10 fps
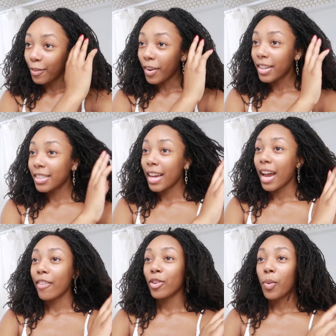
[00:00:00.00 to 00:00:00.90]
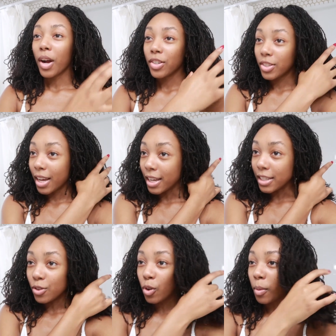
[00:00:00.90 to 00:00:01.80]
The first day after wash day
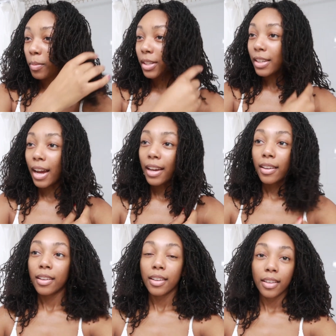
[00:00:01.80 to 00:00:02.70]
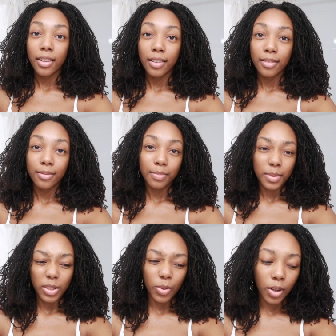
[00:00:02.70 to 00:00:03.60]
is normally like
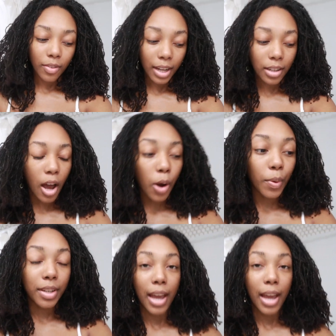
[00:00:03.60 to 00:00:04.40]
sort of like an awkward